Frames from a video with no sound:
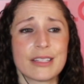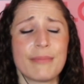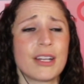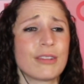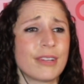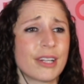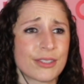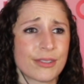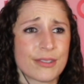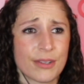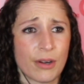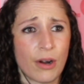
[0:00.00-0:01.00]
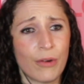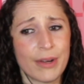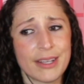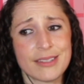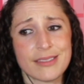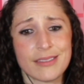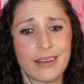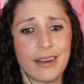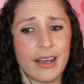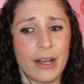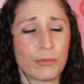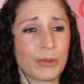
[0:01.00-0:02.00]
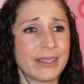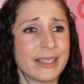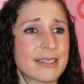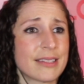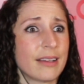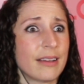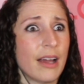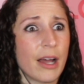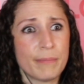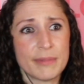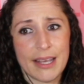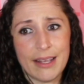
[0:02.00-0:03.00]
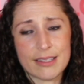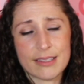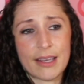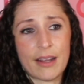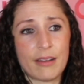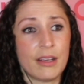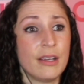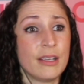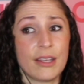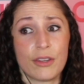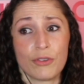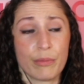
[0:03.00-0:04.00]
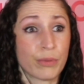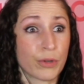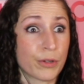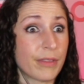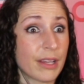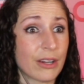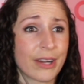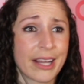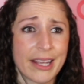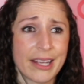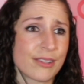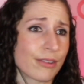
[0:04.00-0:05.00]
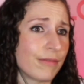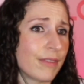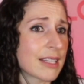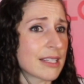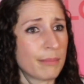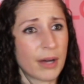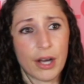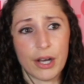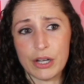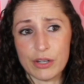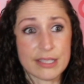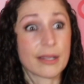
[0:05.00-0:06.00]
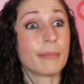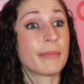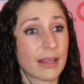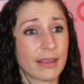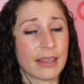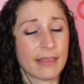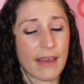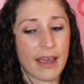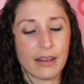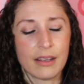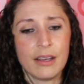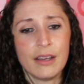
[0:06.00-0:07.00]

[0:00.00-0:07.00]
Manufacturers are always releasing updates that either improve the hearing aids or fix a bug or something like that.